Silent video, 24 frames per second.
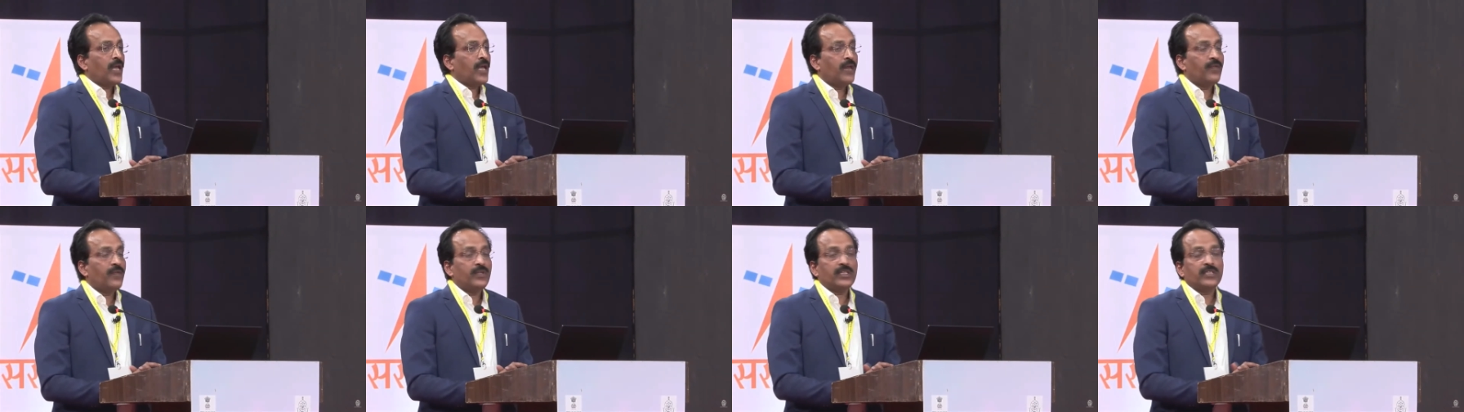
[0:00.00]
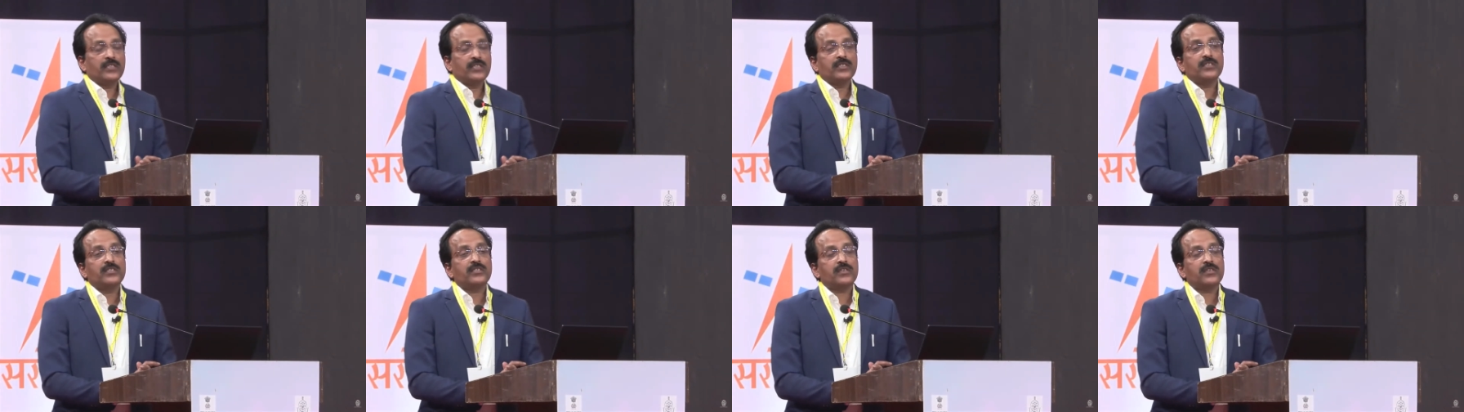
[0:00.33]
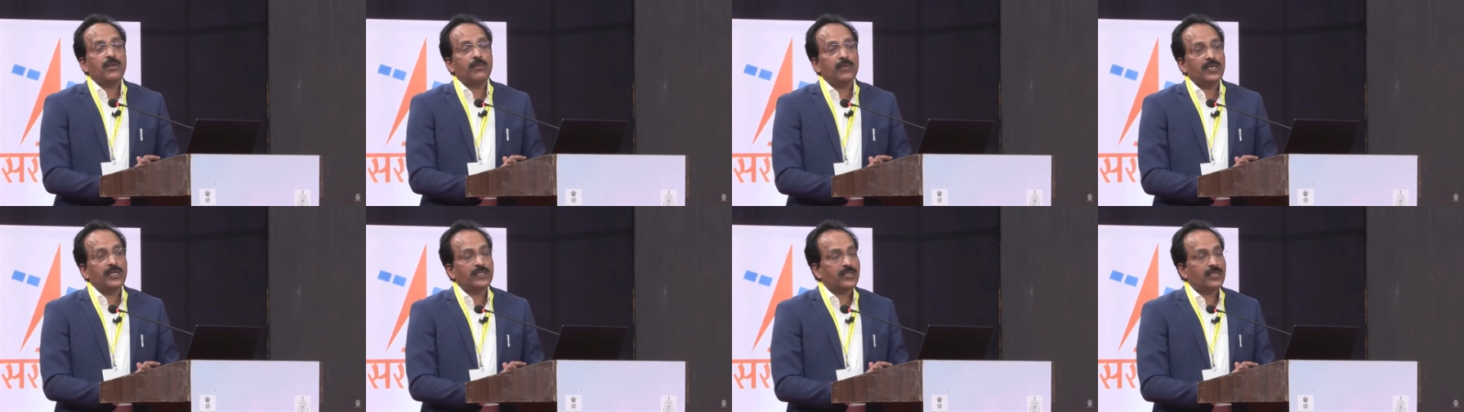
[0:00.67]
and with its
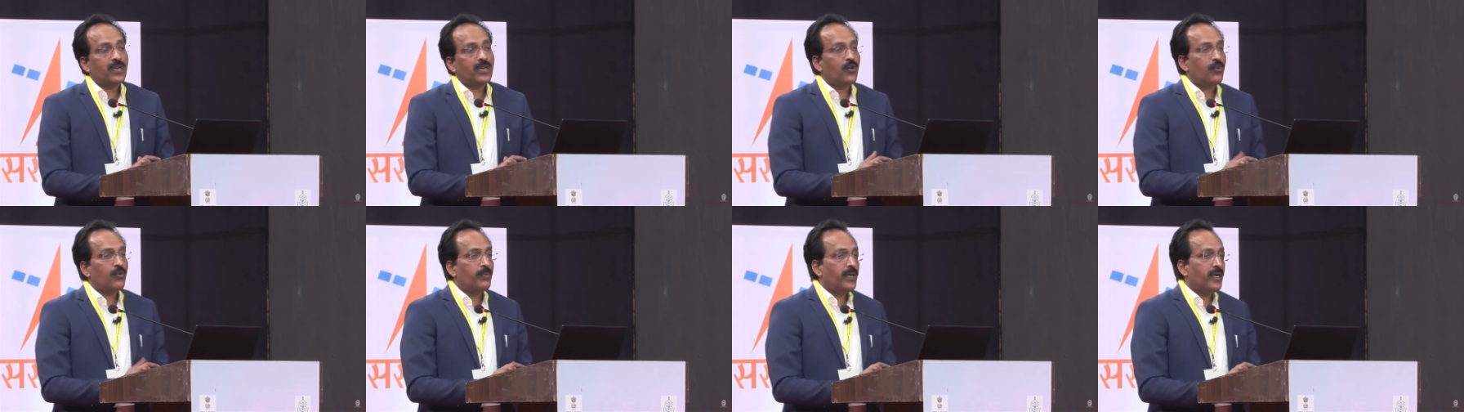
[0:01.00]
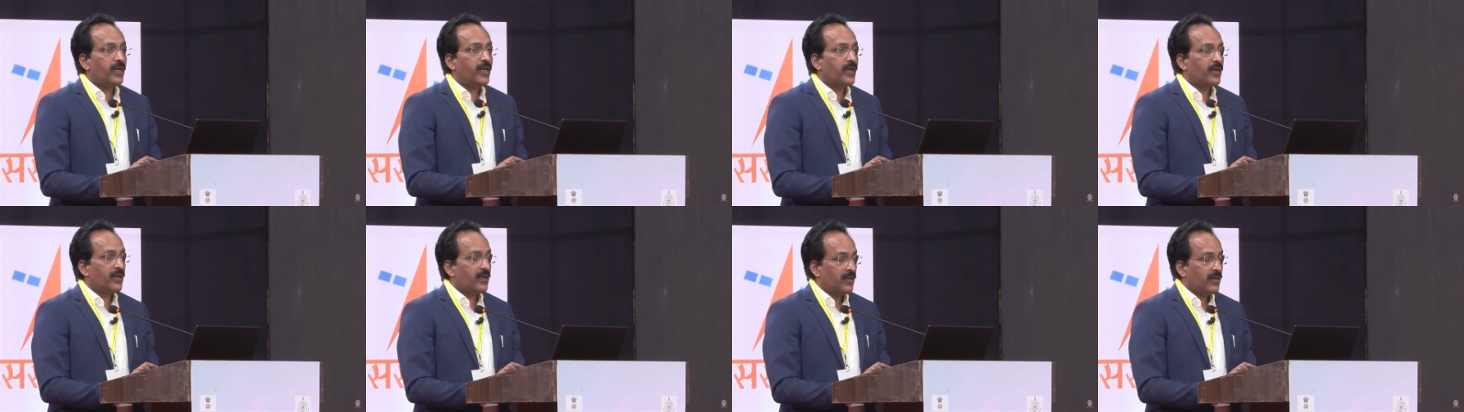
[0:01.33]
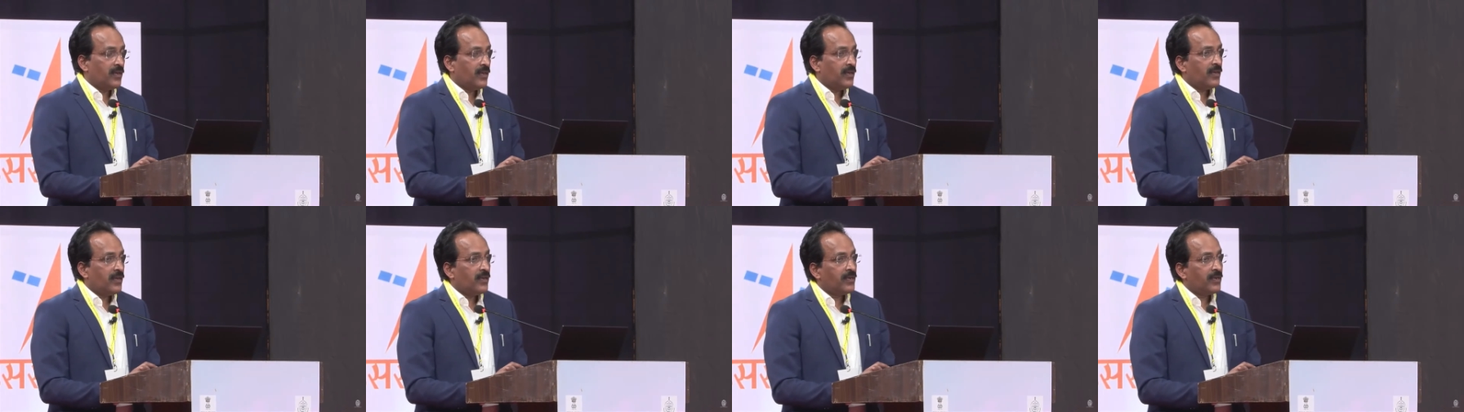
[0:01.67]
instruments now being
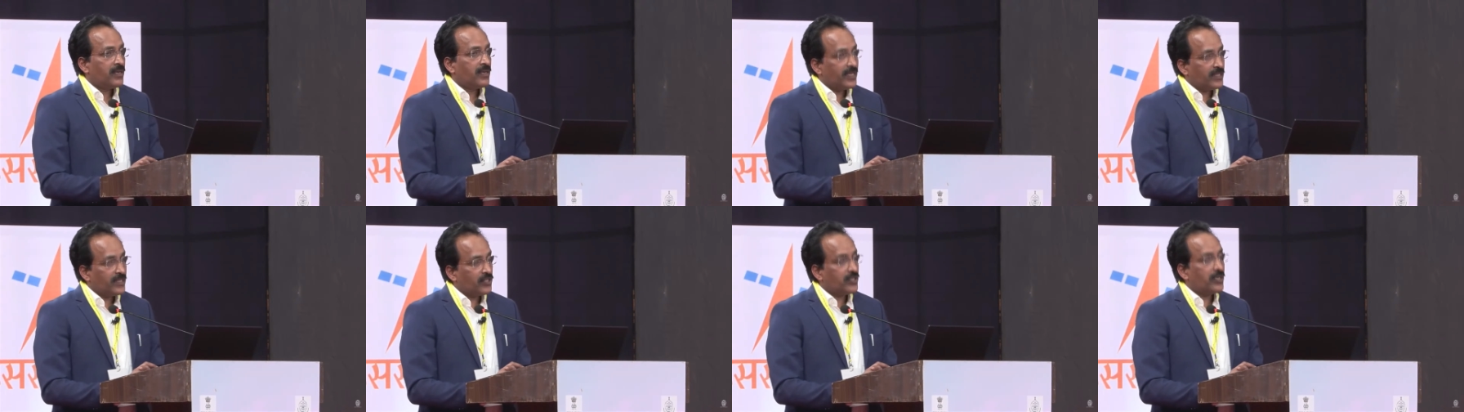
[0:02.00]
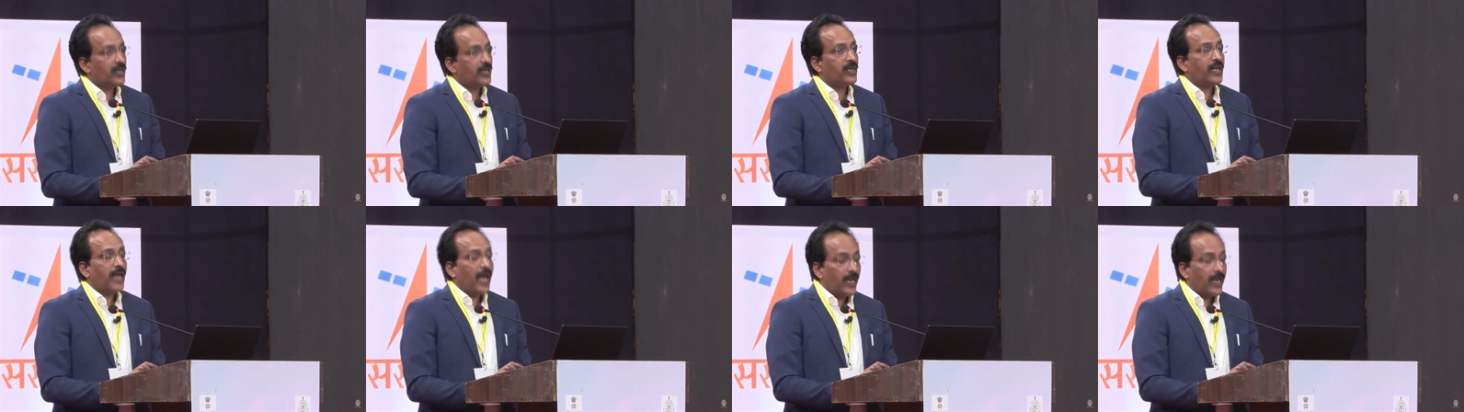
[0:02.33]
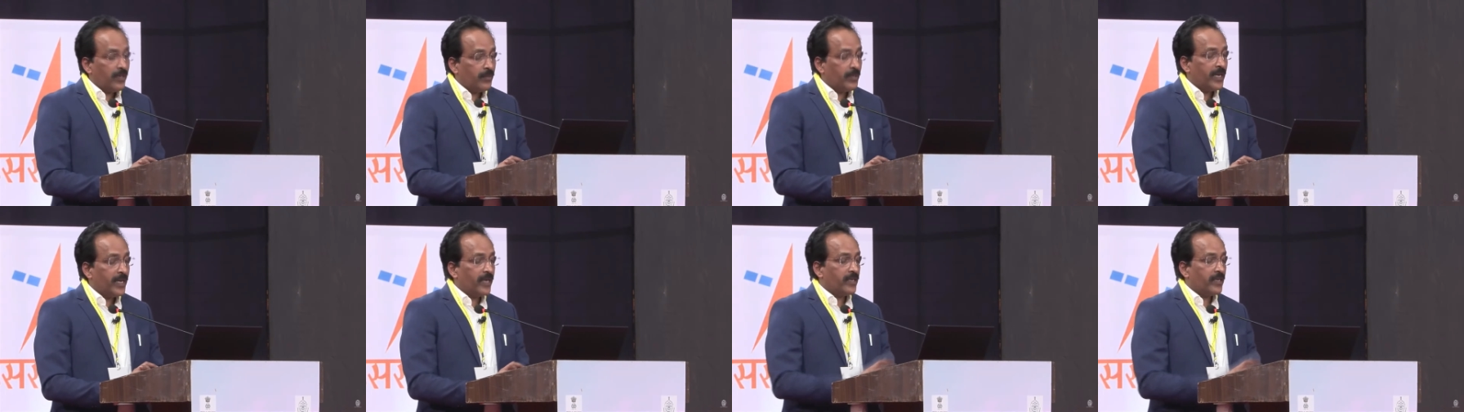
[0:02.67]
tested,
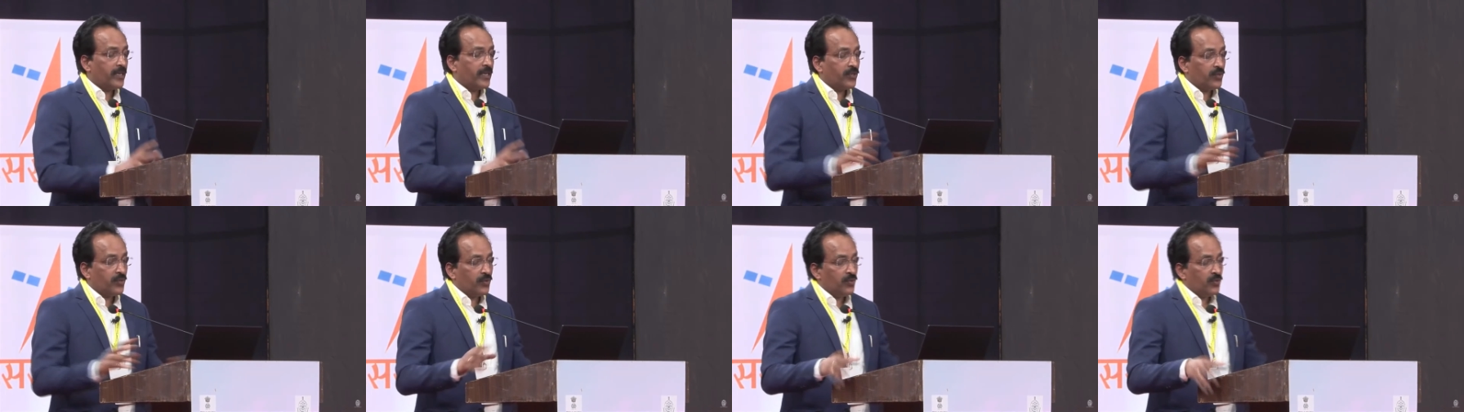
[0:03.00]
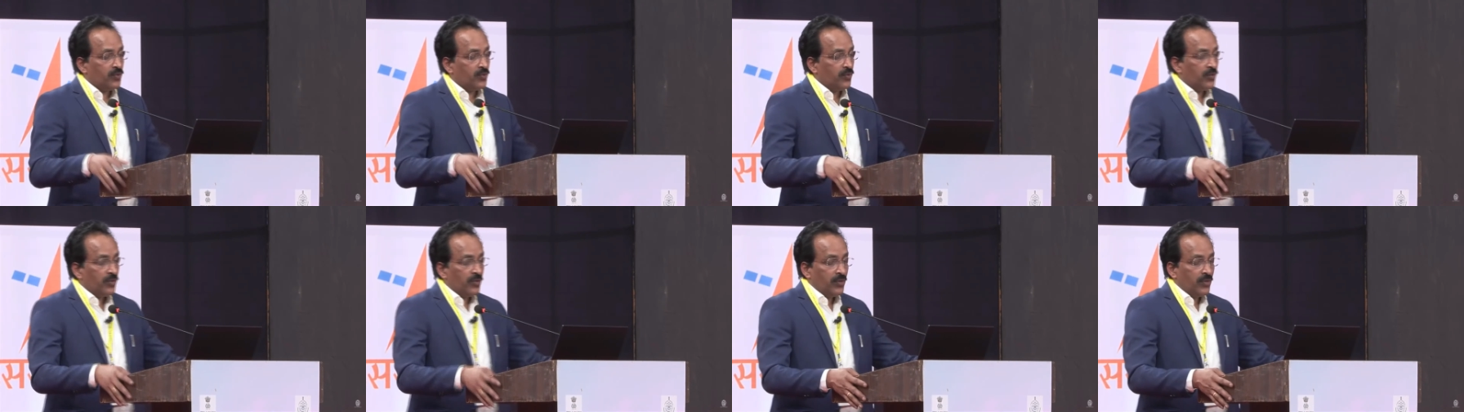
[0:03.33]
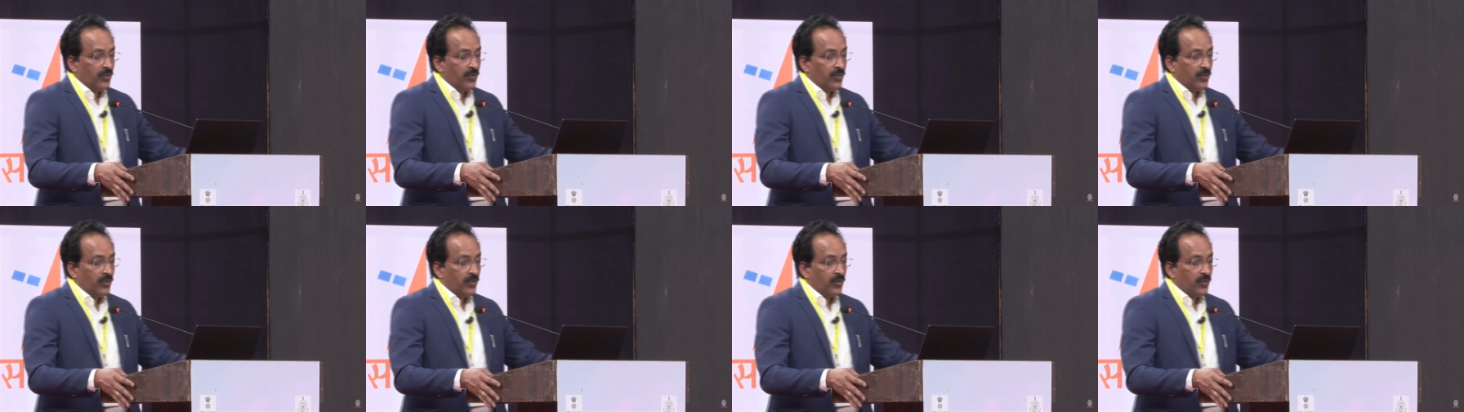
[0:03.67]
calibrated to